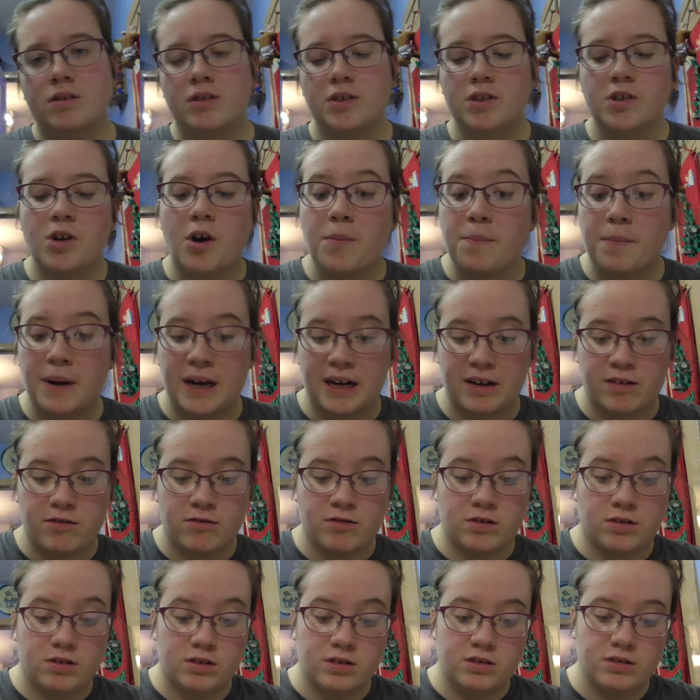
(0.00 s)
not
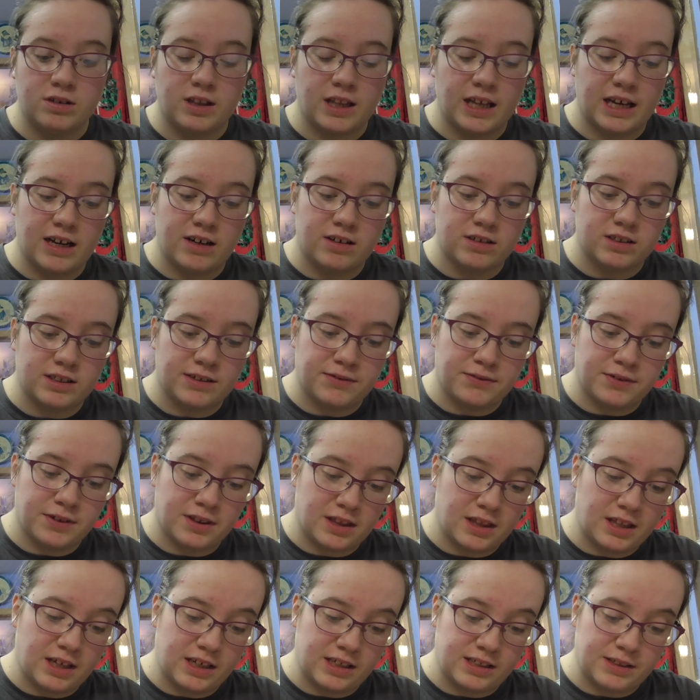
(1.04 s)
macaron, they are
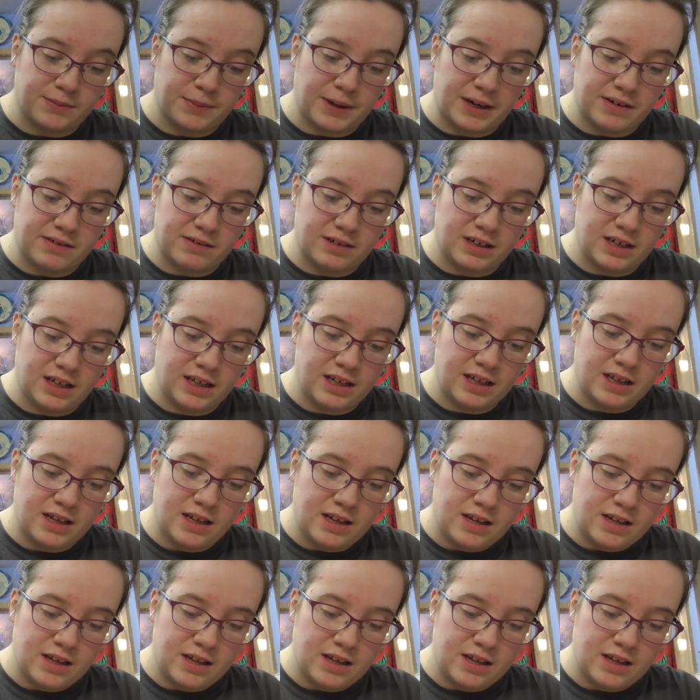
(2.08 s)
different things apparently,